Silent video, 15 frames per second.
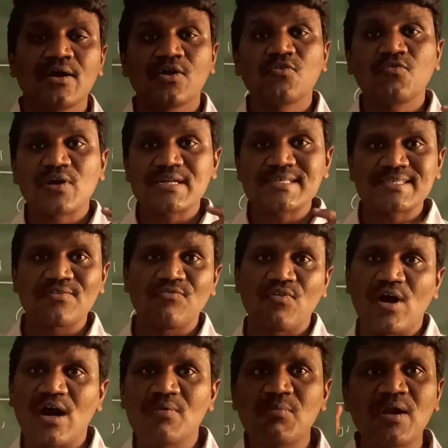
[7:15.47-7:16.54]
Now what is the
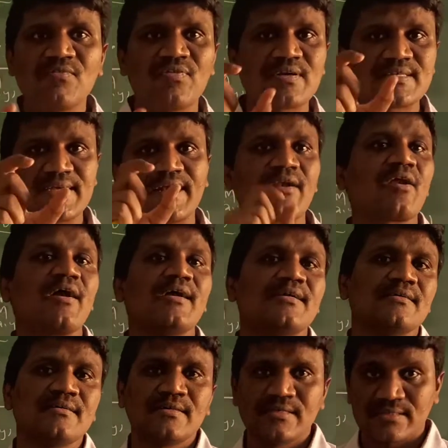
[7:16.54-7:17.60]
formula for centroid?
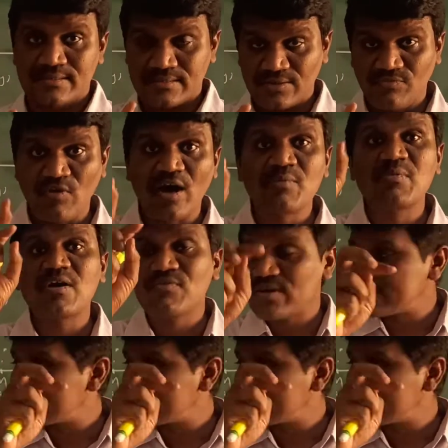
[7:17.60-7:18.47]
The formula for